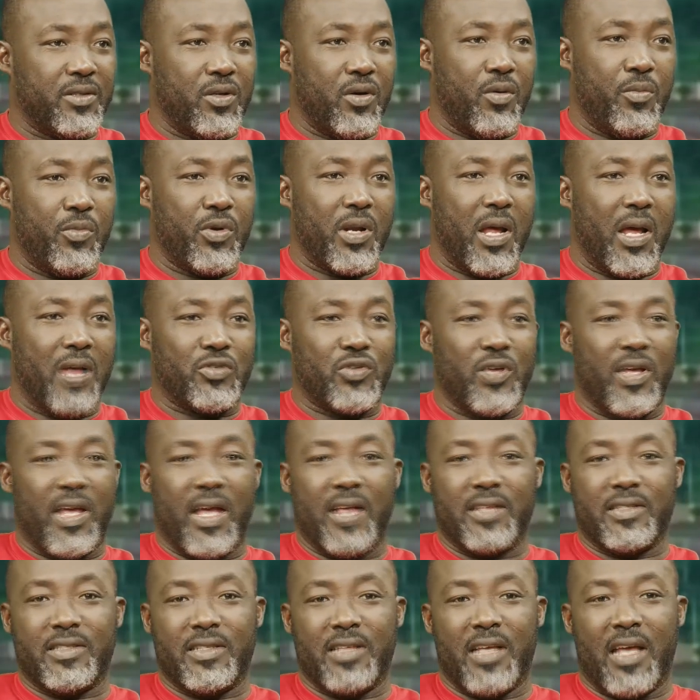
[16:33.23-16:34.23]
I'm gonna
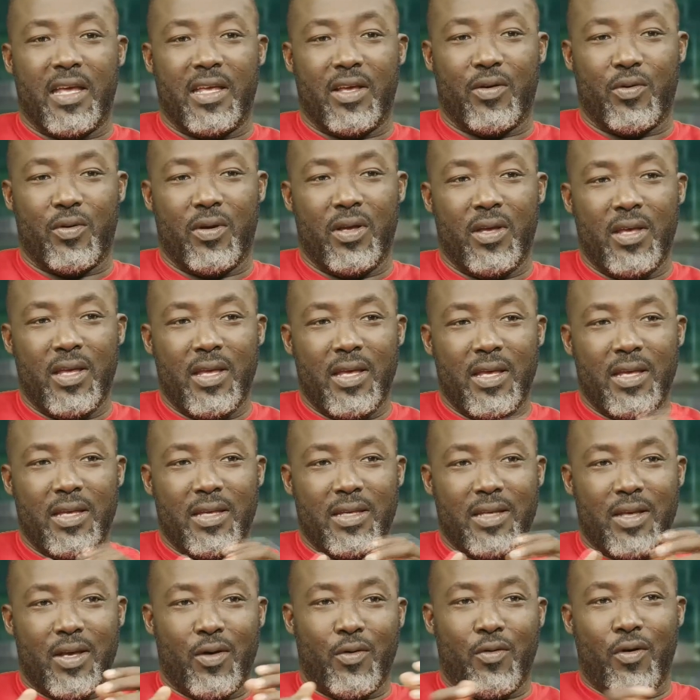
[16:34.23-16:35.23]
say
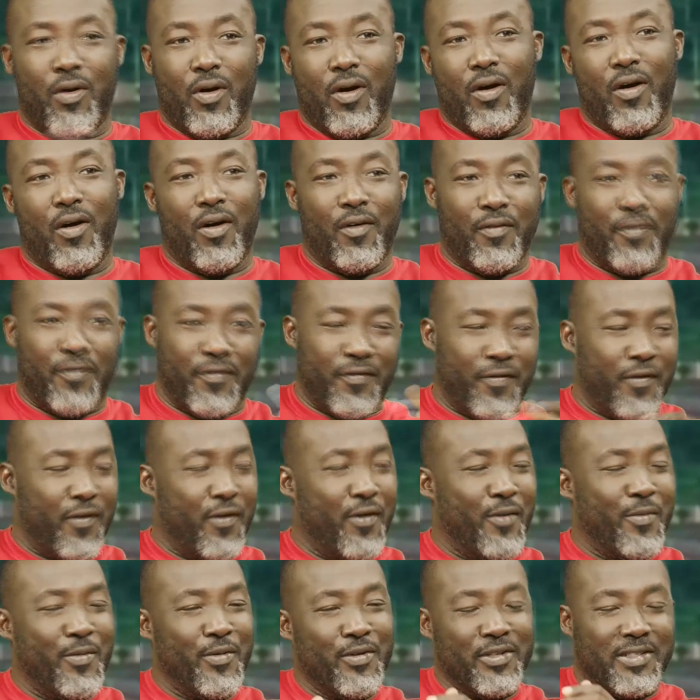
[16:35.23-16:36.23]
you call off for
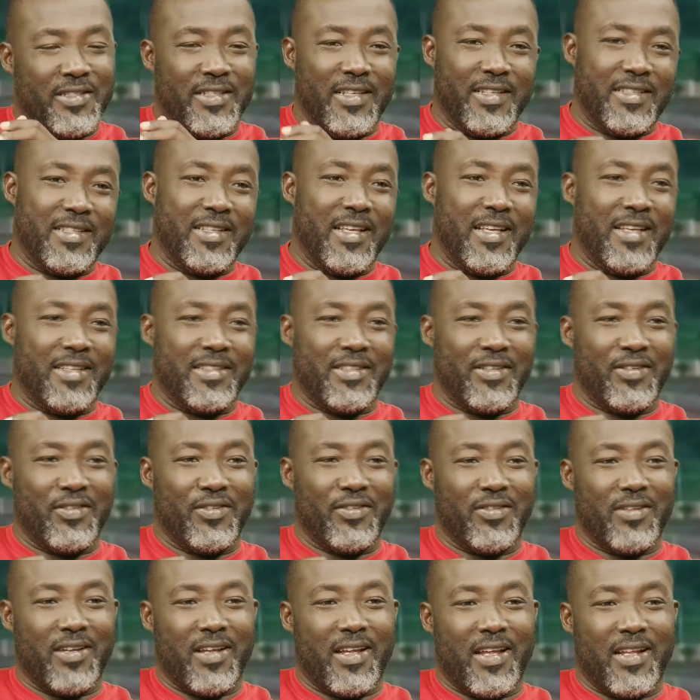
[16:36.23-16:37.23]
almost 6 years. You
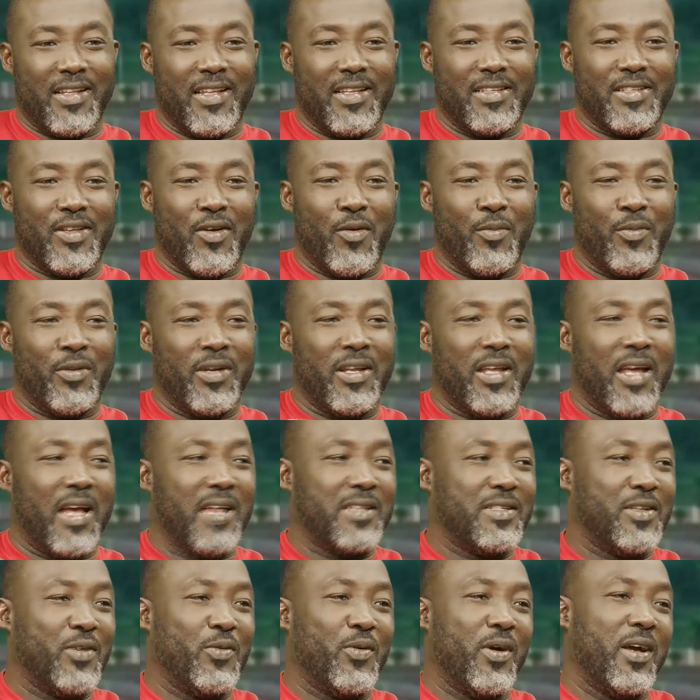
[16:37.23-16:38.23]
know, I think say I'm gonna
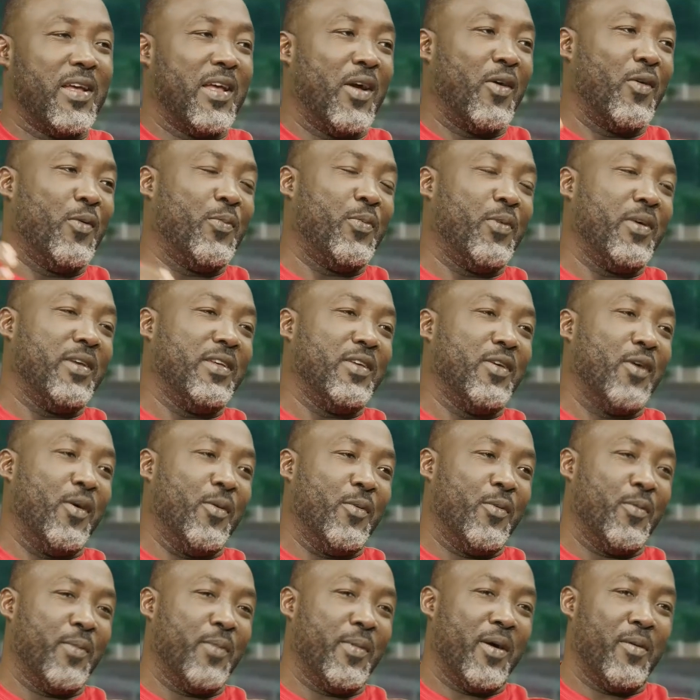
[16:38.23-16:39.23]
agent kwa yango pon year
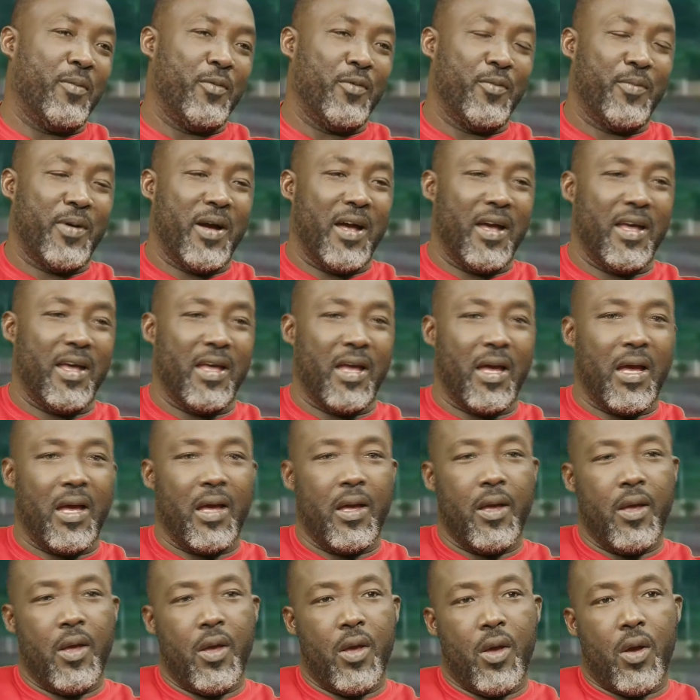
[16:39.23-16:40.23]
omo buy
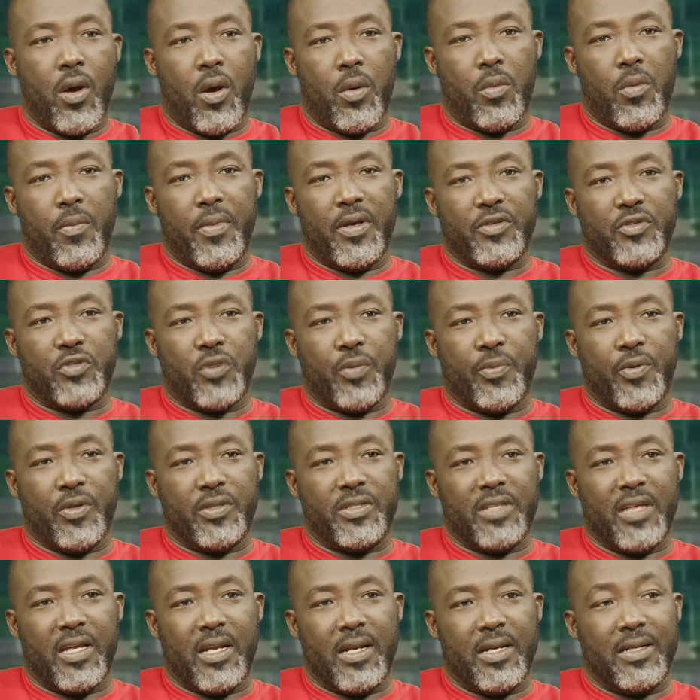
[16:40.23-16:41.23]
omo
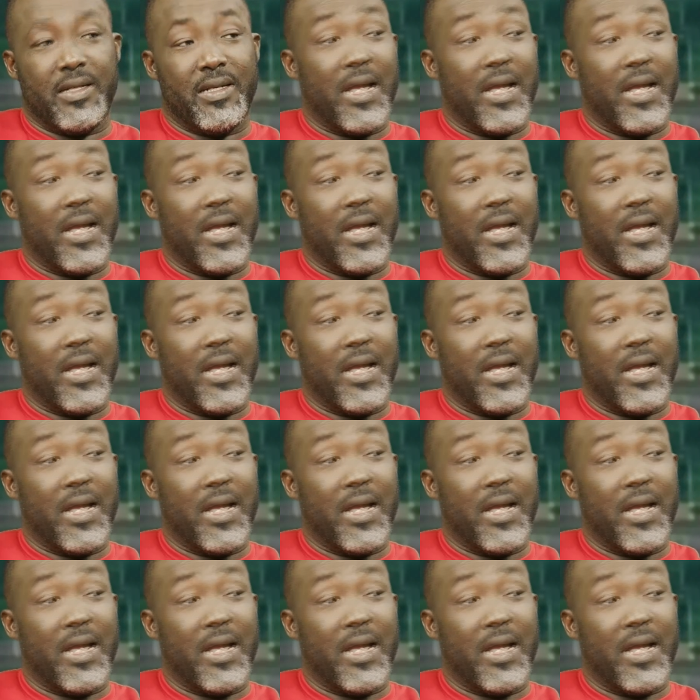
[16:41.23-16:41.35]
support here.